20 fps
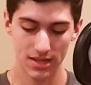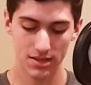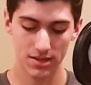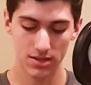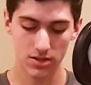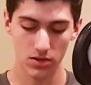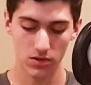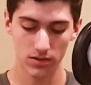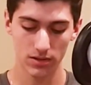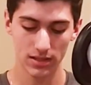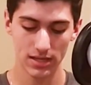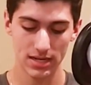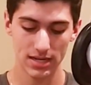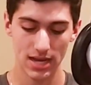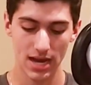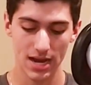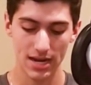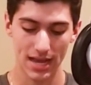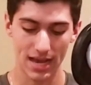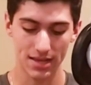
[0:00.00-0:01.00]
It is
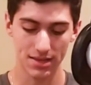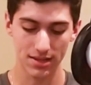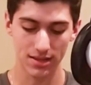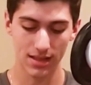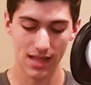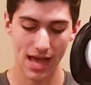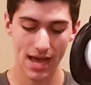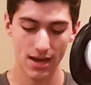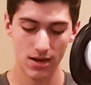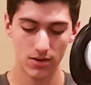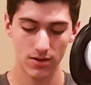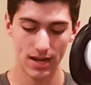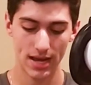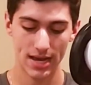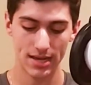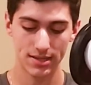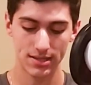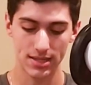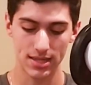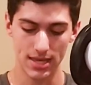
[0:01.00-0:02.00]
certainly not as
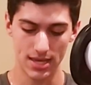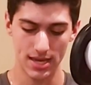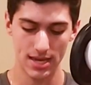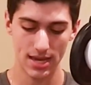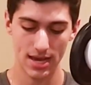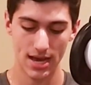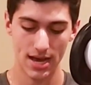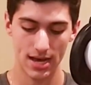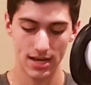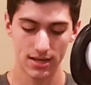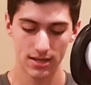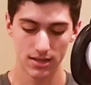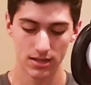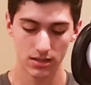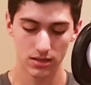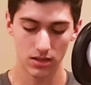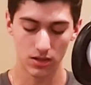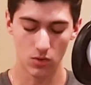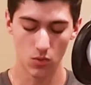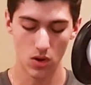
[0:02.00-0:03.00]
loud as the
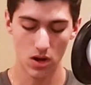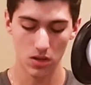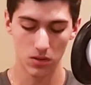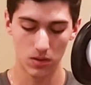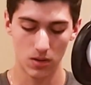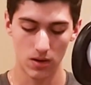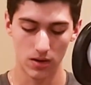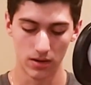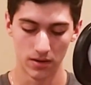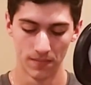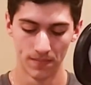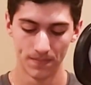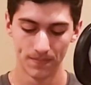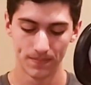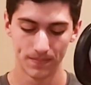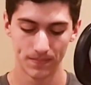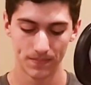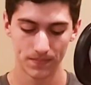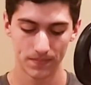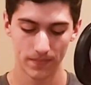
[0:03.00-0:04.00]
Guanlong.
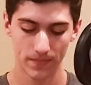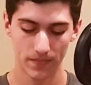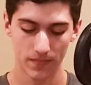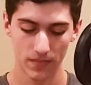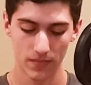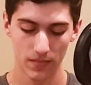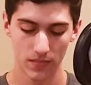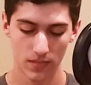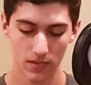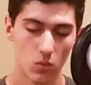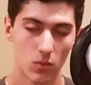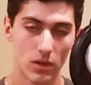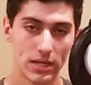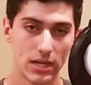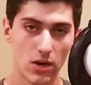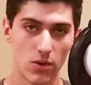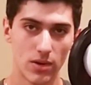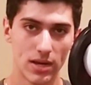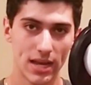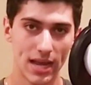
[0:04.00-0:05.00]

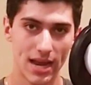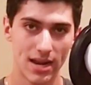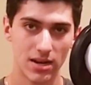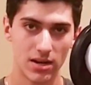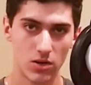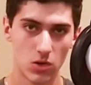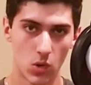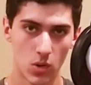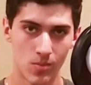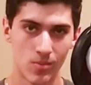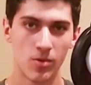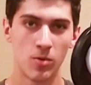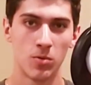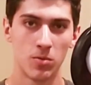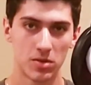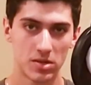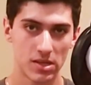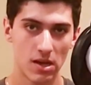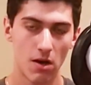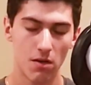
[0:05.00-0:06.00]
When going at a
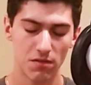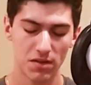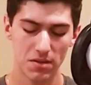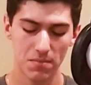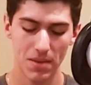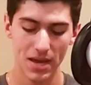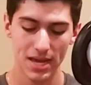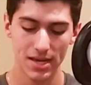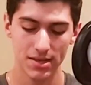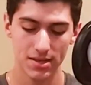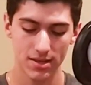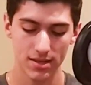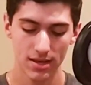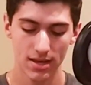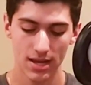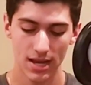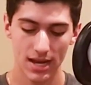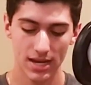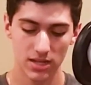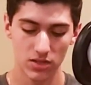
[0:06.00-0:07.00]
normal solving
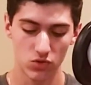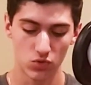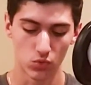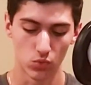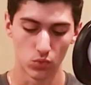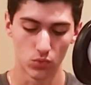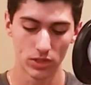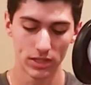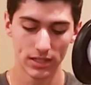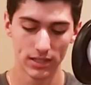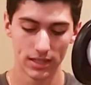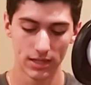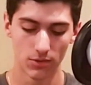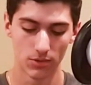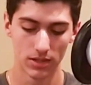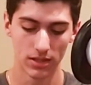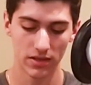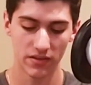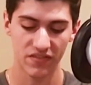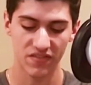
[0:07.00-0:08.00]
pace, it is
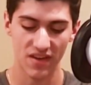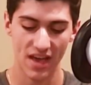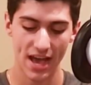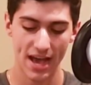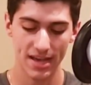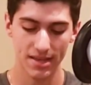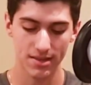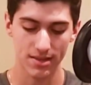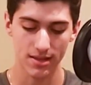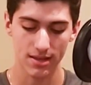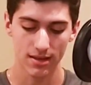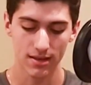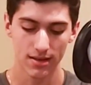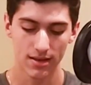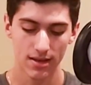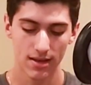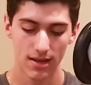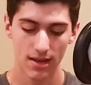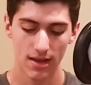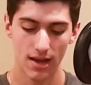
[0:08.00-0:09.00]
really, really fast.
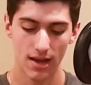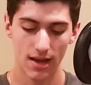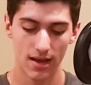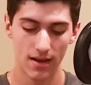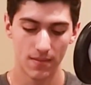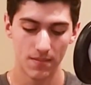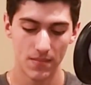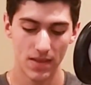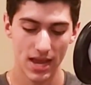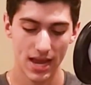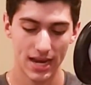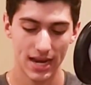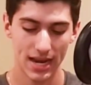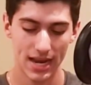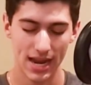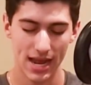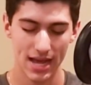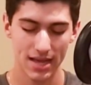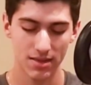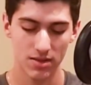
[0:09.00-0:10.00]
And
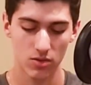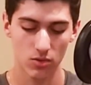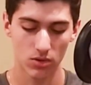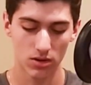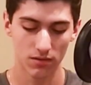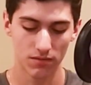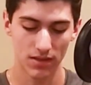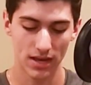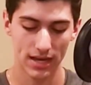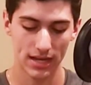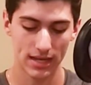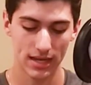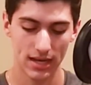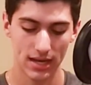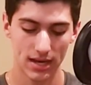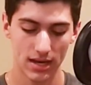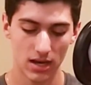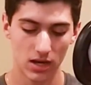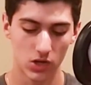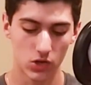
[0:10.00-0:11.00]
it has sort of like
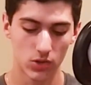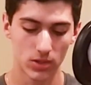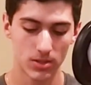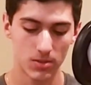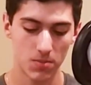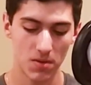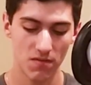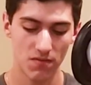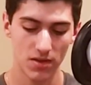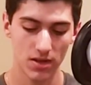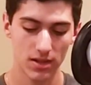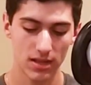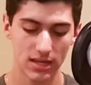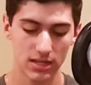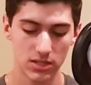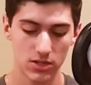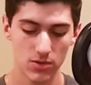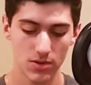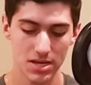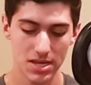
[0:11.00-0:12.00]
a crispy
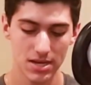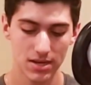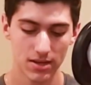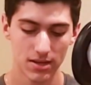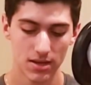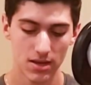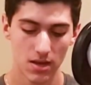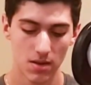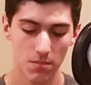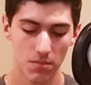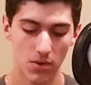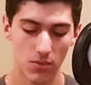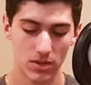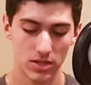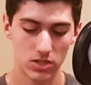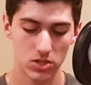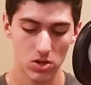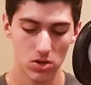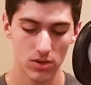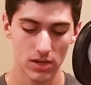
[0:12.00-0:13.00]
feeling to it.
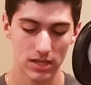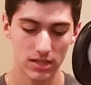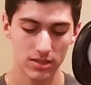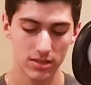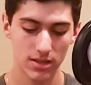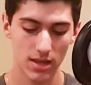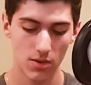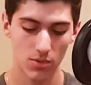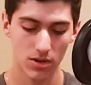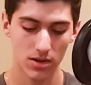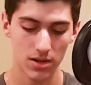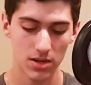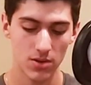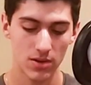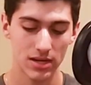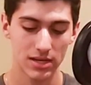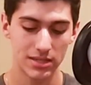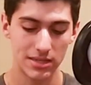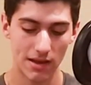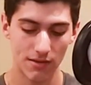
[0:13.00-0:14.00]
But when turning slower,
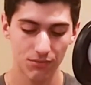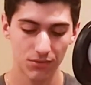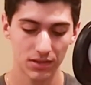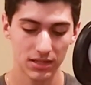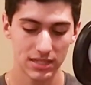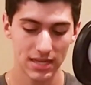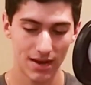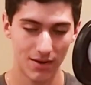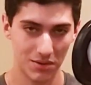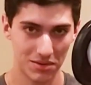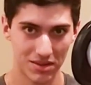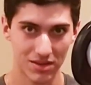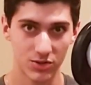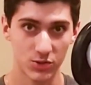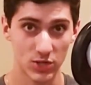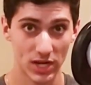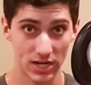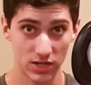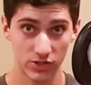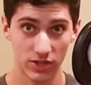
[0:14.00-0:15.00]
you can definitely tell it's
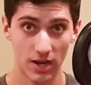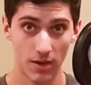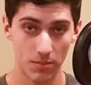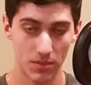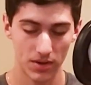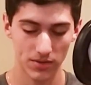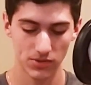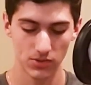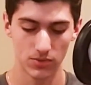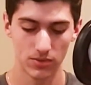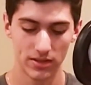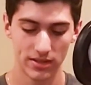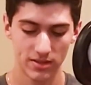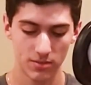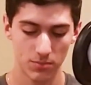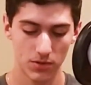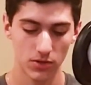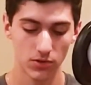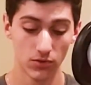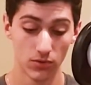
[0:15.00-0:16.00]
a Shank puzzle.
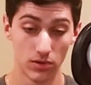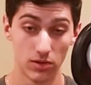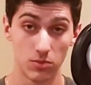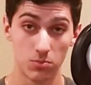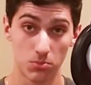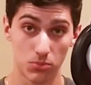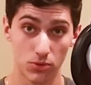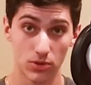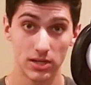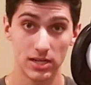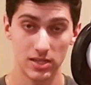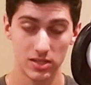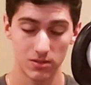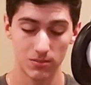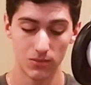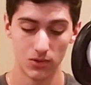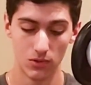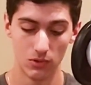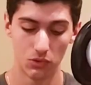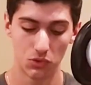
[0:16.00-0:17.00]
This puzzle is pretty
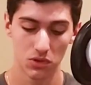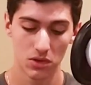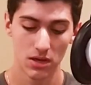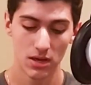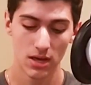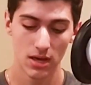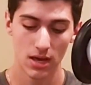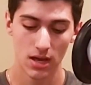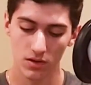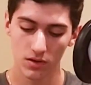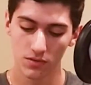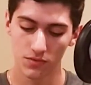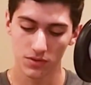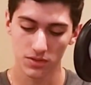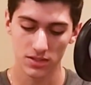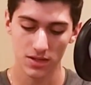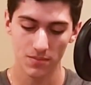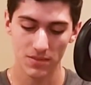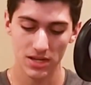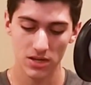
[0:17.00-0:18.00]
smooth. So
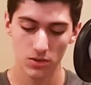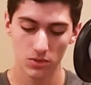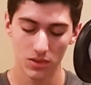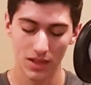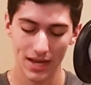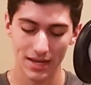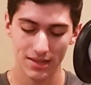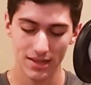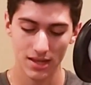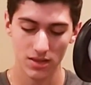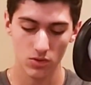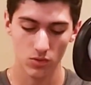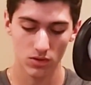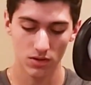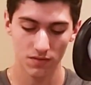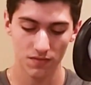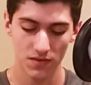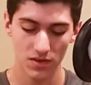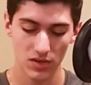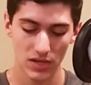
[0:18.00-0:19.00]
for somebody who likes that
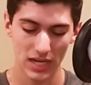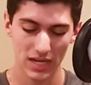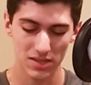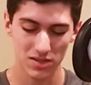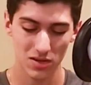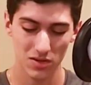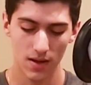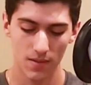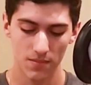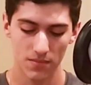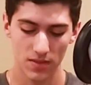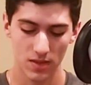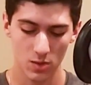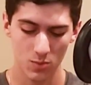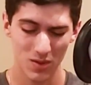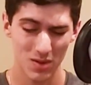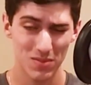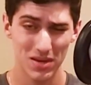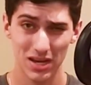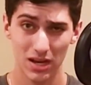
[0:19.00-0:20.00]
sort of feeling,
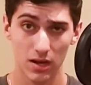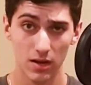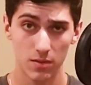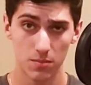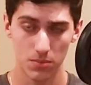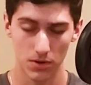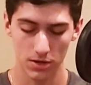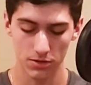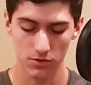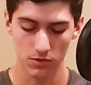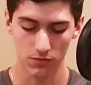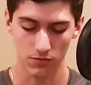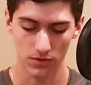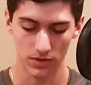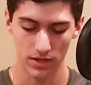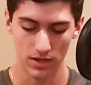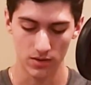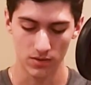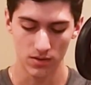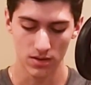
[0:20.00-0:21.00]
this may be a good puzzle
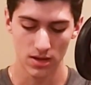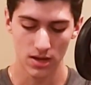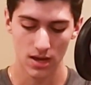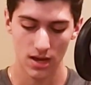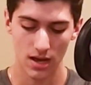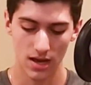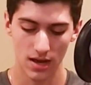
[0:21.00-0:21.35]
for you.